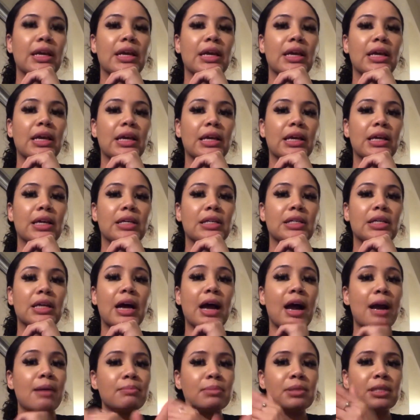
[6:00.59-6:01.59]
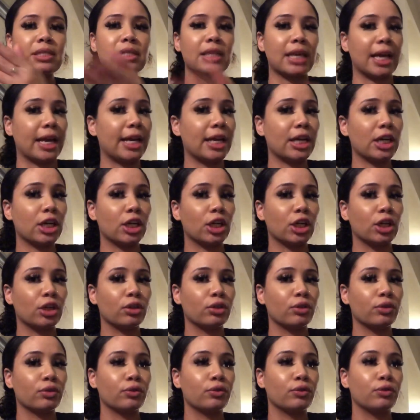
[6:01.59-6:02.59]
and I'm
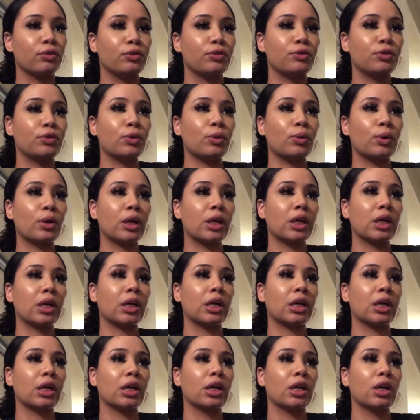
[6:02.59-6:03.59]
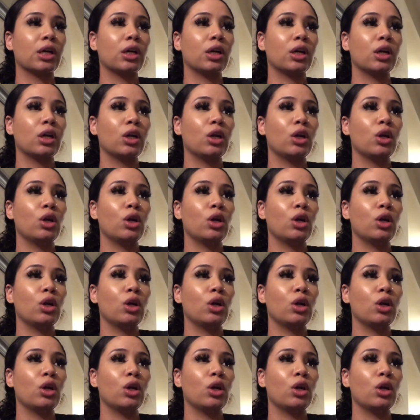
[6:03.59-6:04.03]
scared for